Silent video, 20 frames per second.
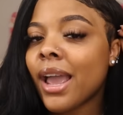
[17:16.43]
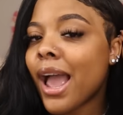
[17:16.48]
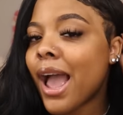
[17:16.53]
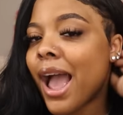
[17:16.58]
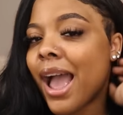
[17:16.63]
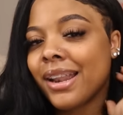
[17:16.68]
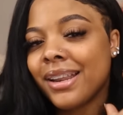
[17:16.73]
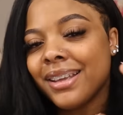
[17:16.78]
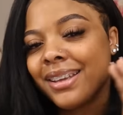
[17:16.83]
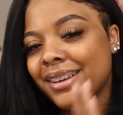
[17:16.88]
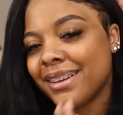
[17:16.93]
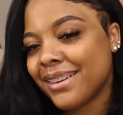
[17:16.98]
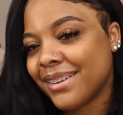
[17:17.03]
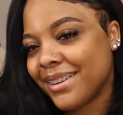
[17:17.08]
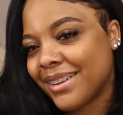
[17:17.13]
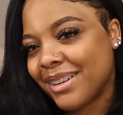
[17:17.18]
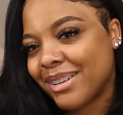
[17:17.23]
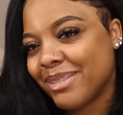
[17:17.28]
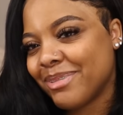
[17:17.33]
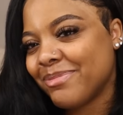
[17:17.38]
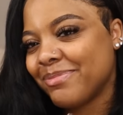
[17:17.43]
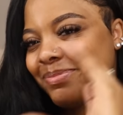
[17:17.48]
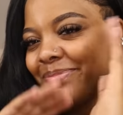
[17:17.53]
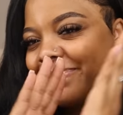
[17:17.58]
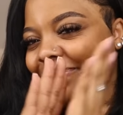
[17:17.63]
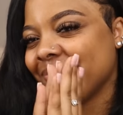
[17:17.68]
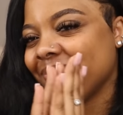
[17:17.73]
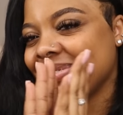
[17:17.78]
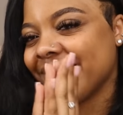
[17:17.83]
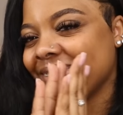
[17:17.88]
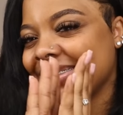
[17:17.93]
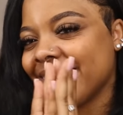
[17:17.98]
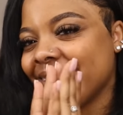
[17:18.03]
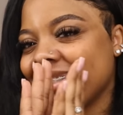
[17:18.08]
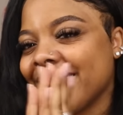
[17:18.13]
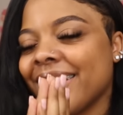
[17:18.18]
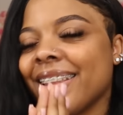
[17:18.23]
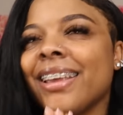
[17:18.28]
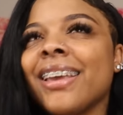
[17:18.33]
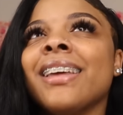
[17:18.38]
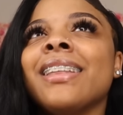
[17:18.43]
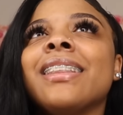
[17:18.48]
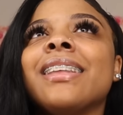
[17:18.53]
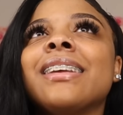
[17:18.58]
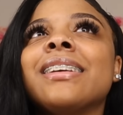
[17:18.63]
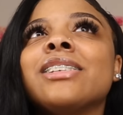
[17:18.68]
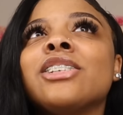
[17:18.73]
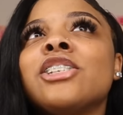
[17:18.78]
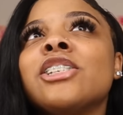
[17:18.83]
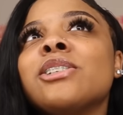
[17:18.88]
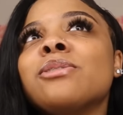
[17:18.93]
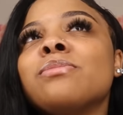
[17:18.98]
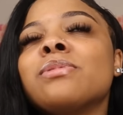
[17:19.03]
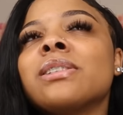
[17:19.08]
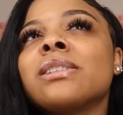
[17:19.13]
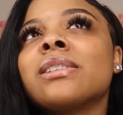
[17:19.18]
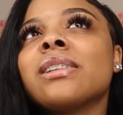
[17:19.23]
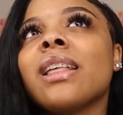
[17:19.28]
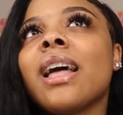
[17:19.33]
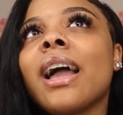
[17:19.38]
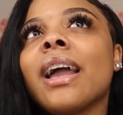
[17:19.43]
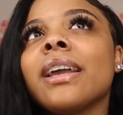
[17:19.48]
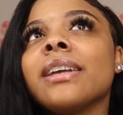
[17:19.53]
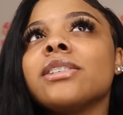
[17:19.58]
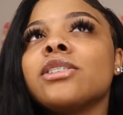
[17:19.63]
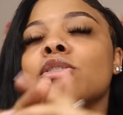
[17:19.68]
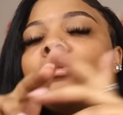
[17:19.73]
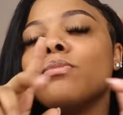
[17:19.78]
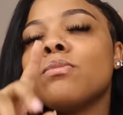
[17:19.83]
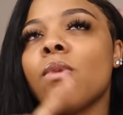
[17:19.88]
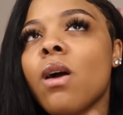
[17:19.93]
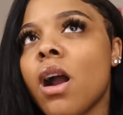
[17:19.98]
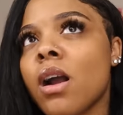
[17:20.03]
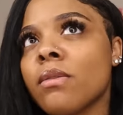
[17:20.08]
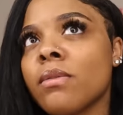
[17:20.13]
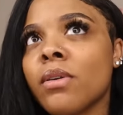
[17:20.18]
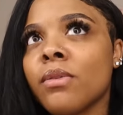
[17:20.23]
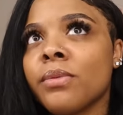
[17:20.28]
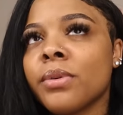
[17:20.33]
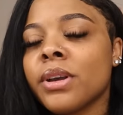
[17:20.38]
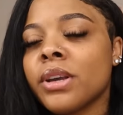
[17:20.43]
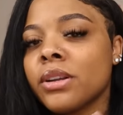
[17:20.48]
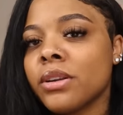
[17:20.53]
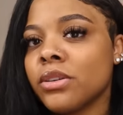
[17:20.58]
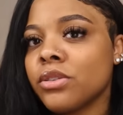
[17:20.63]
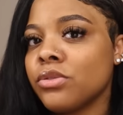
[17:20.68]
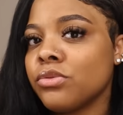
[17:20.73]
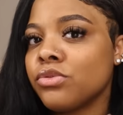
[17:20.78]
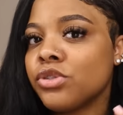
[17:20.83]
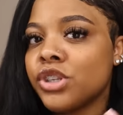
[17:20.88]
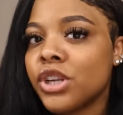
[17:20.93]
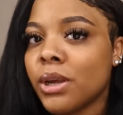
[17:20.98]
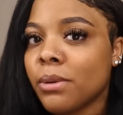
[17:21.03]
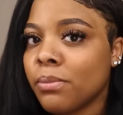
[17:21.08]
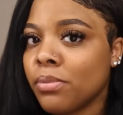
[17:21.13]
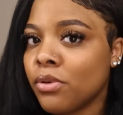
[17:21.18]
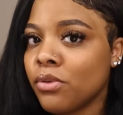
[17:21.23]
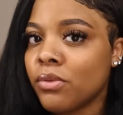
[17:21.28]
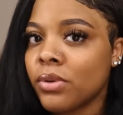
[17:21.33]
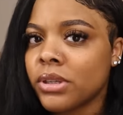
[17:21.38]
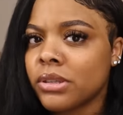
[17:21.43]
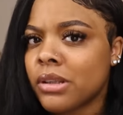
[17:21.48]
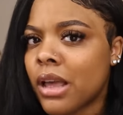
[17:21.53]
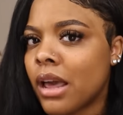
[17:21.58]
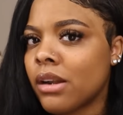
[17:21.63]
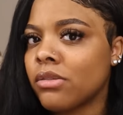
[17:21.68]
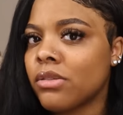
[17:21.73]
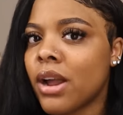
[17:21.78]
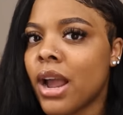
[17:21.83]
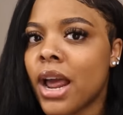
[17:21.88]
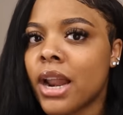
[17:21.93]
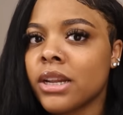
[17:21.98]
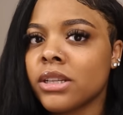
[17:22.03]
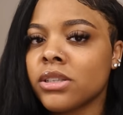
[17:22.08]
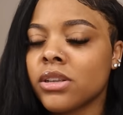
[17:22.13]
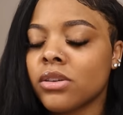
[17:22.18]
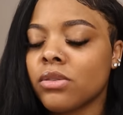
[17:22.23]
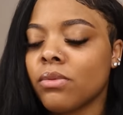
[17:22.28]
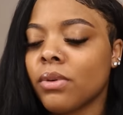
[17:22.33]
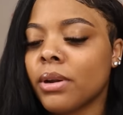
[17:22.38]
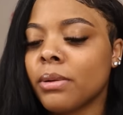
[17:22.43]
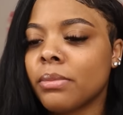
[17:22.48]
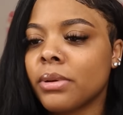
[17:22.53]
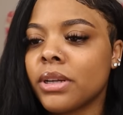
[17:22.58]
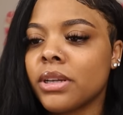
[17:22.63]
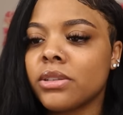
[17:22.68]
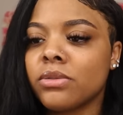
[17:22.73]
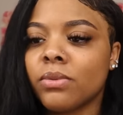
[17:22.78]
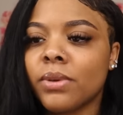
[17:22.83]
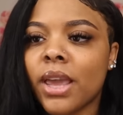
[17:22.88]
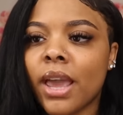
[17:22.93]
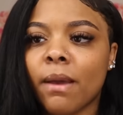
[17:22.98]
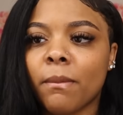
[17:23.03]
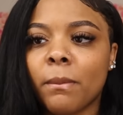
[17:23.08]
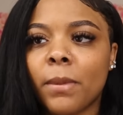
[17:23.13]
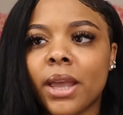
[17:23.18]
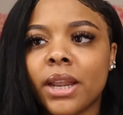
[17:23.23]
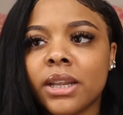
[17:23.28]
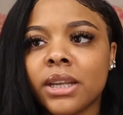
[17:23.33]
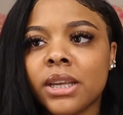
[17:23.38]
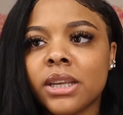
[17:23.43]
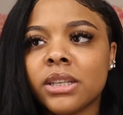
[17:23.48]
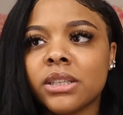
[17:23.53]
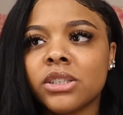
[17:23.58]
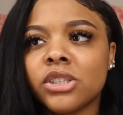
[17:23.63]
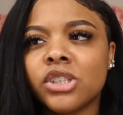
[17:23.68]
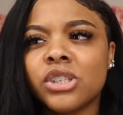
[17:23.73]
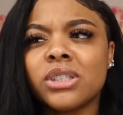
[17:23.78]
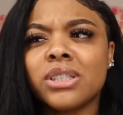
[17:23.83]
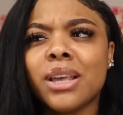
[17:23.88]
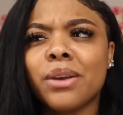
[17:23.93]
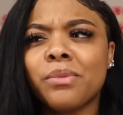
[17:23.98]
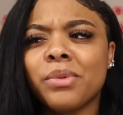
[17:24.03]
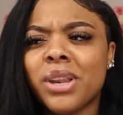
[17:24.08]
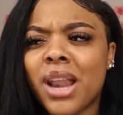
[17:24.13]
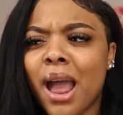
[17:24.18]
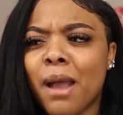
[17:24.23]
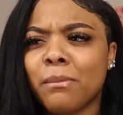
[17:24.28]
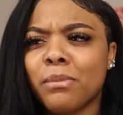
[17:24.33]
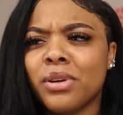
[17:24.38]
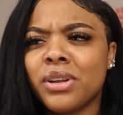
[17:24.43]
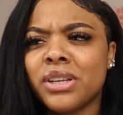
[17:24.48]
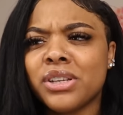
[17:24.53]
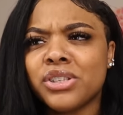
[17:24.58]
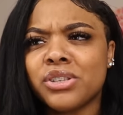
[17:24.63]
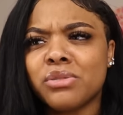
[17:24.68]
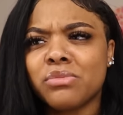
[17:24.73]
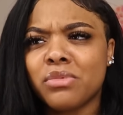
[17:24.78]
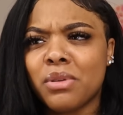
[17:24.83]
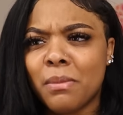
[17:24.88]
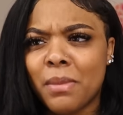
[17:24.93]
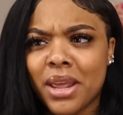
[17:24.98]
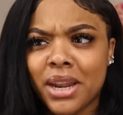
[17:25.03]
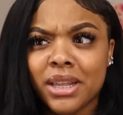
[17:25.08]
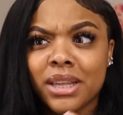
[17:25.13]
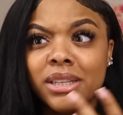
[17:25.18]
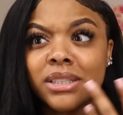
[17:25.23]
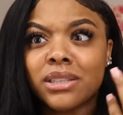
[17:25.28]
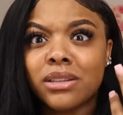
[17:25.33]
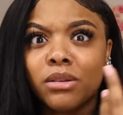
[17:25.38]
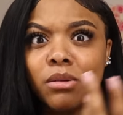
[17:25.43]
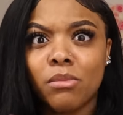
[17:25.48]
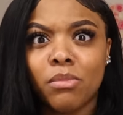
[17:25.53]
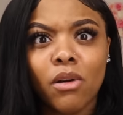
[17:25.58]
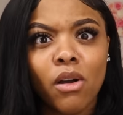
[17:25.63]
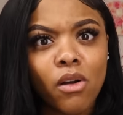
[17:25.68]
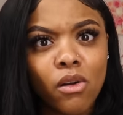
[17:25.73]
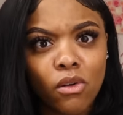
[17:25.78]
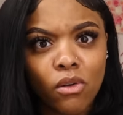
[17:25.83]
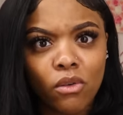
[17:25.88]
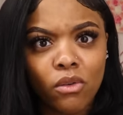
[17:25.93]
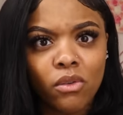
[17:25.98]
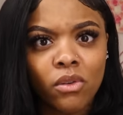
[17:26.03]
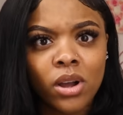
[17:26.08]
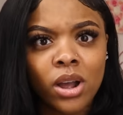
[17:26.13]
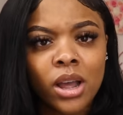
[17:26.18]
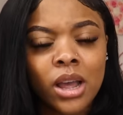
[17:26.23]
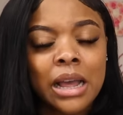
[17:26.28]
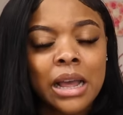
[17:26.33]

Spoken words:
I did good. And then she was like, tomorrow we're gonna do shampooing. So I don't know how that's gonna work because we have mannequins. She said we're not putting the mannequins in the bowl.